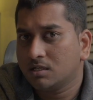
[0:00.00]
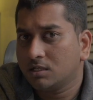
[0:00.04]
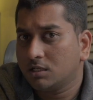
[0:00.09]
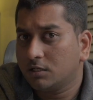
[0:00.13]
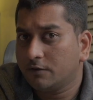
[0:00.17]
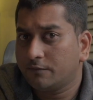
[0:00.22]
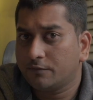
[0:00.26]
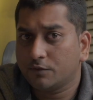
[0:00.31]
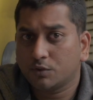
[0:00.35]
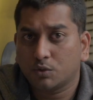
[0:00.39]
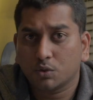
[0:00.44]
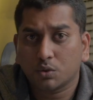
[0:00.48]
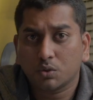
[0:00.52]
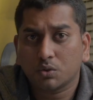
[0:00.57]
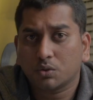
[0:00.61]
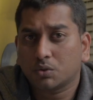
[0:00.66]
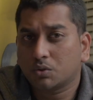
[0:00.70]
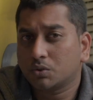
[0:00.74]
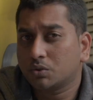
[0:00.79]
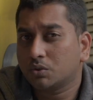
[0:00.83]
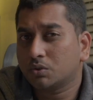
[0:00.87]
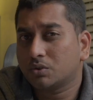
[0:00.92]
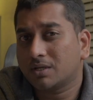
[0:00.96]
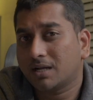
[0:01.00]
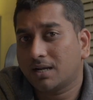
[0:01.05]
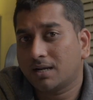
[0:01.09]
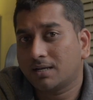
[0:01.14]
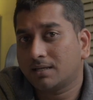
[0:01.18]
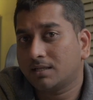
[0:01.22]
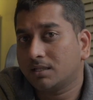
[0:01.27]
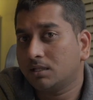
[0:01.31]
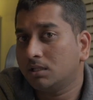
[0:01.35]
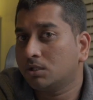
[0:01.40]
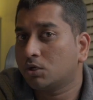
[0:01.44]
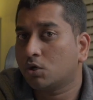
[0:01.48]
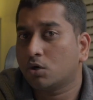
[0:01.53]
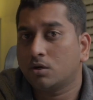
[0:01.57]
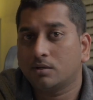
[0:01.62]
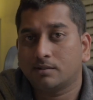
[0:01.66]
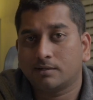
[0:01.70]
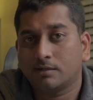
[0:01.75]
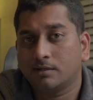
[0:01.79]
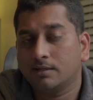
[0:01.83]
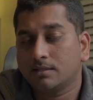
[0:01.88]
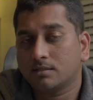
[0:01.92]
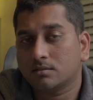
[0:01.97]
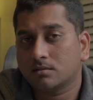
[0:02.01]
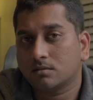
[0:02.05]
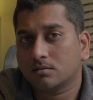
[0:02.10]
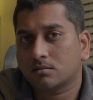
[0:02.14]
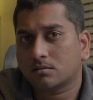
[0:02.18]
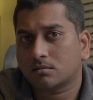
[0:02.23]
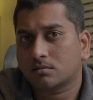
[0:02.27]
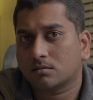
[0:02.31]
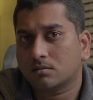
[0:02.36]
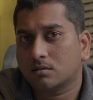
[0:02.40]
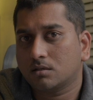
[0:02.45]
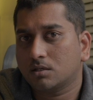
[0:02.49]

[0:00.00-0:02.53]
If you don't cook until the oil releases,